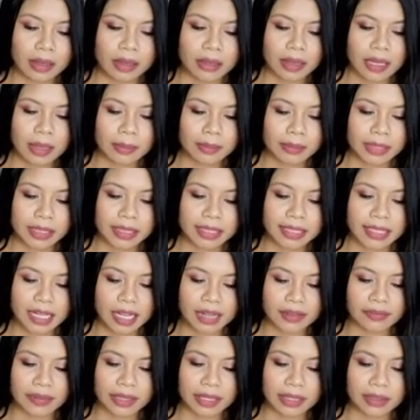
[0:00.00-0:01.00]
Number
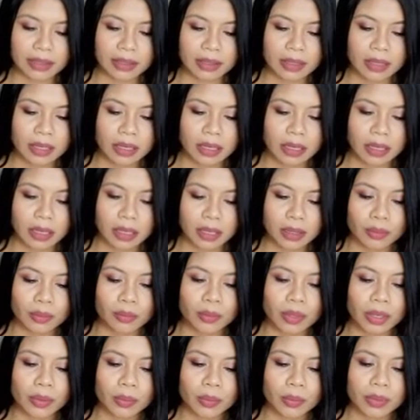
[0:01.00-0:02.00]
7,
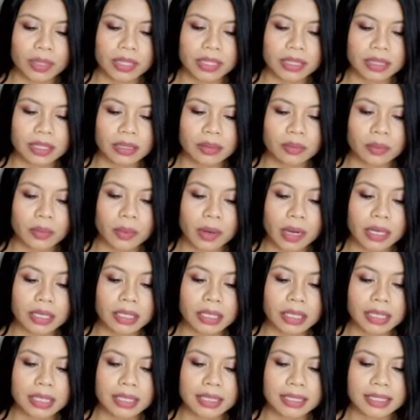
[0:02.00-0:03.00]
what
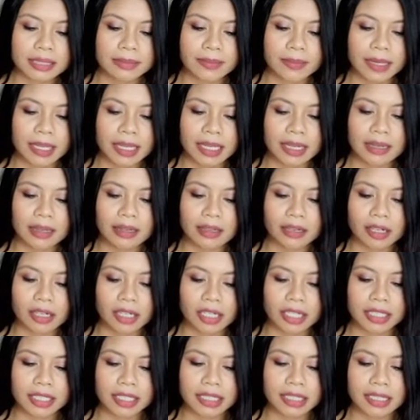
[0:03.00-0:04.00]
has been the
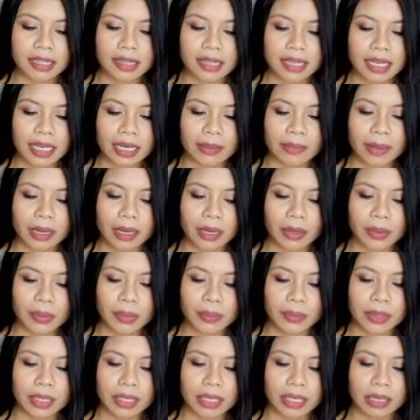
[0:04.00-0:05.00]
hardest thing
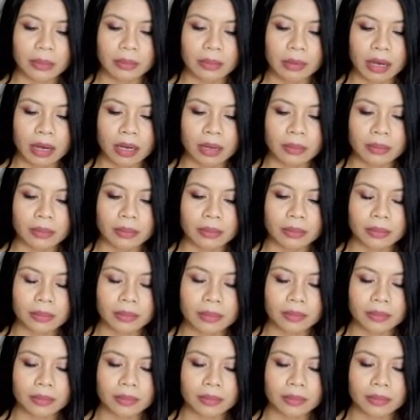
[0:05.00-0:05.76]
about being a mom?